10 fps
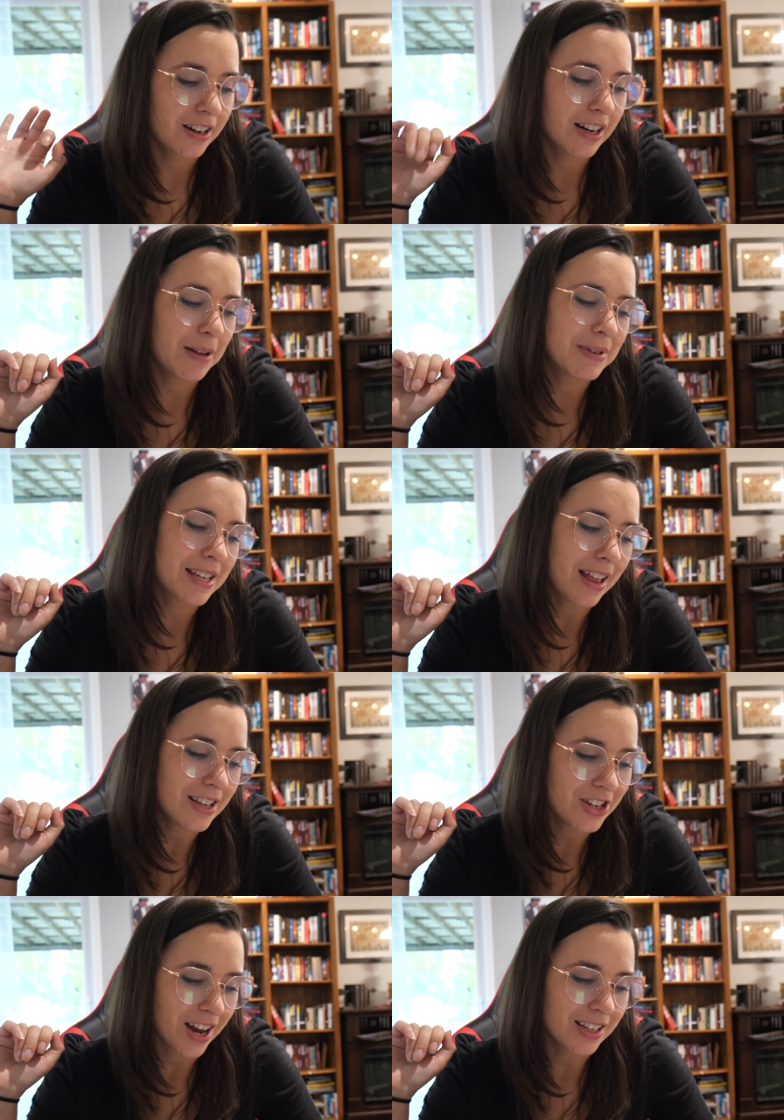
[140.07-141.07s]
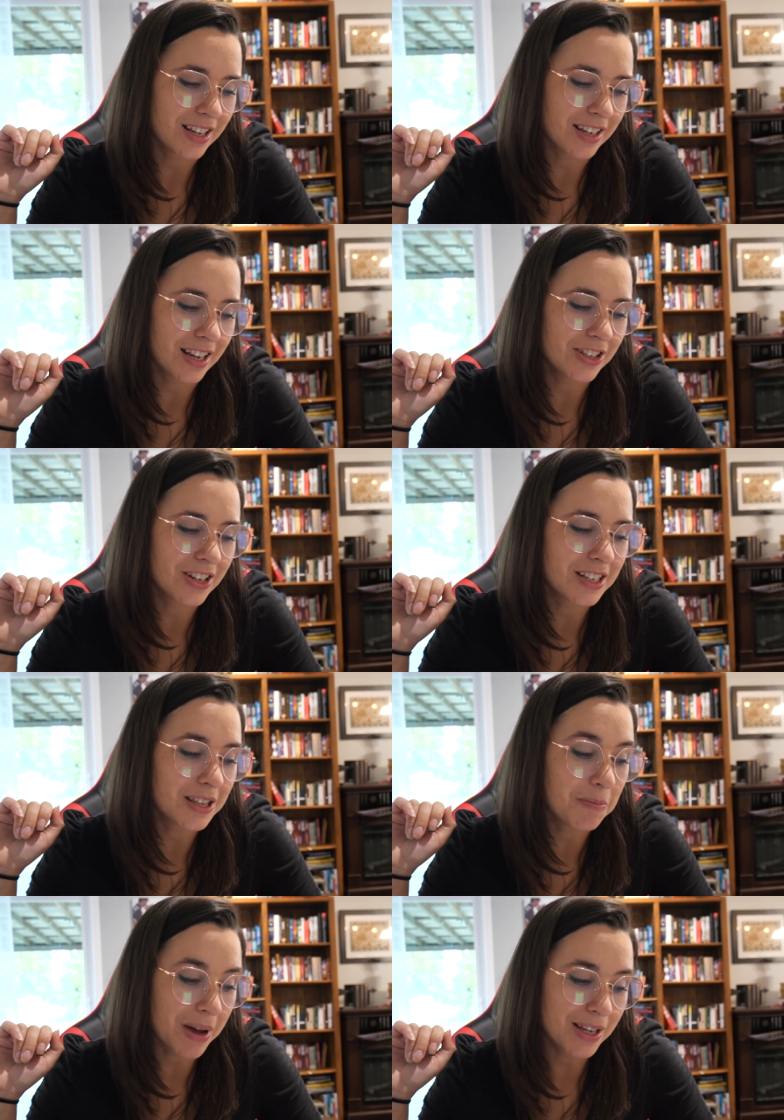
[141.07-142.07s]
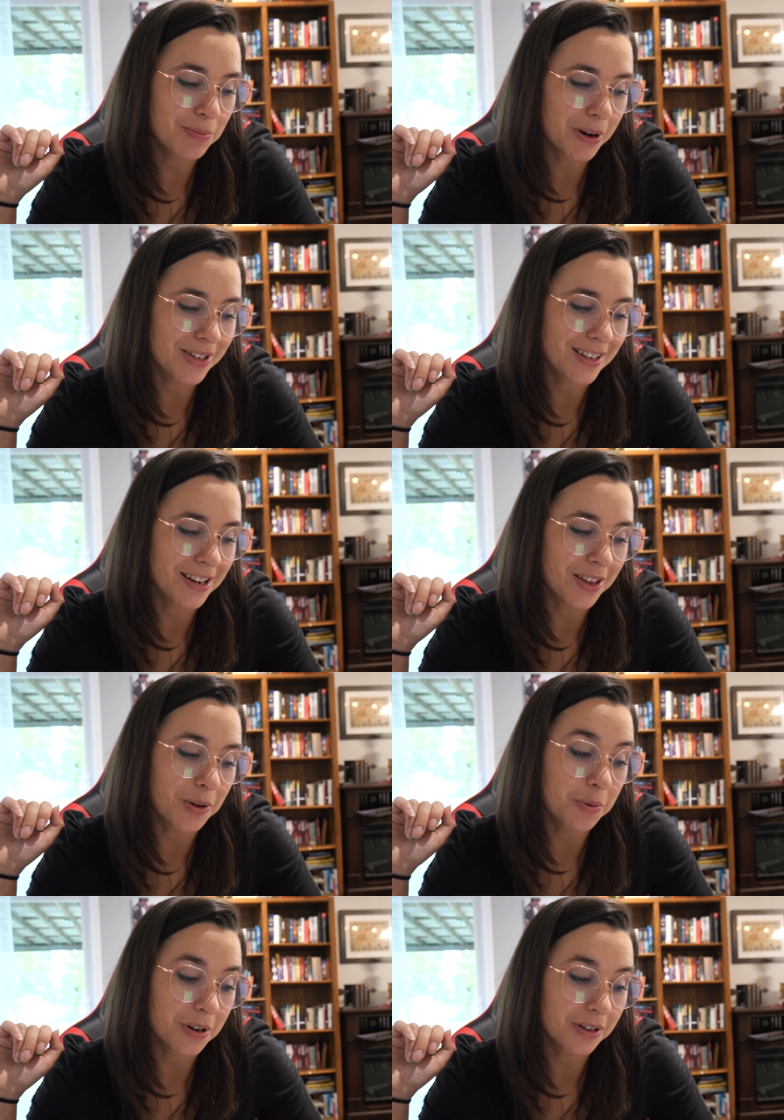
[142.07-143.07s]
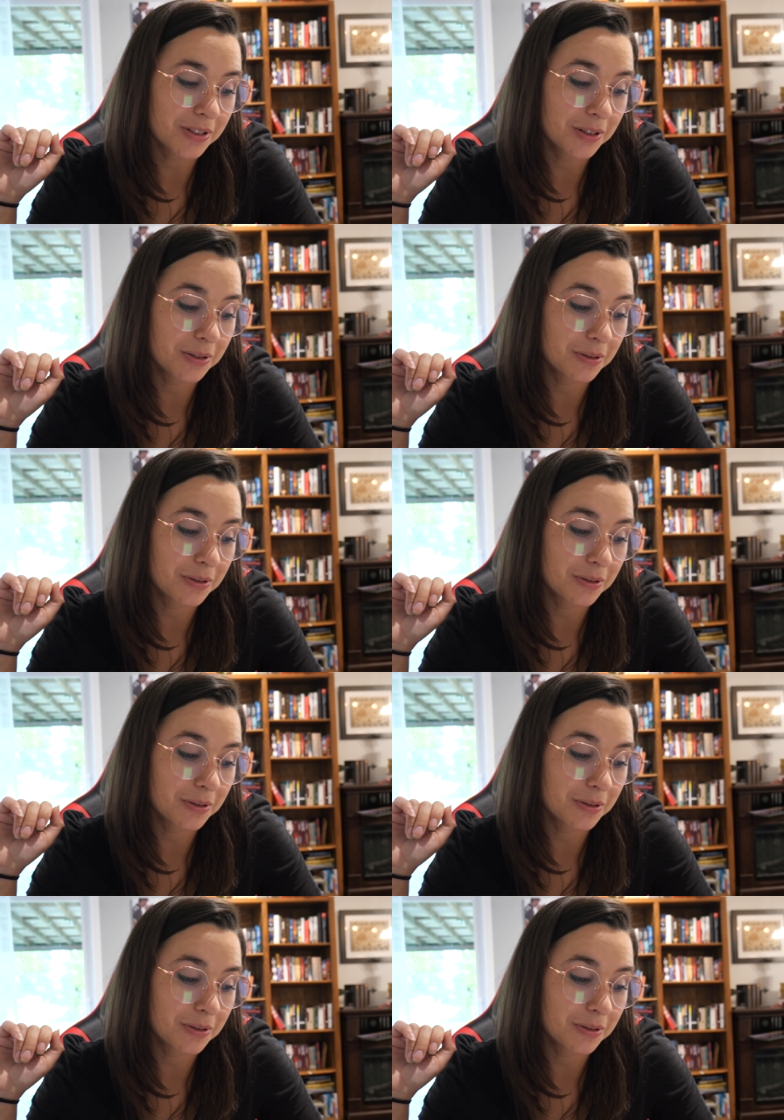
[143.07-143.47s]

Her name is Sally Jackson, and she is the best person in the world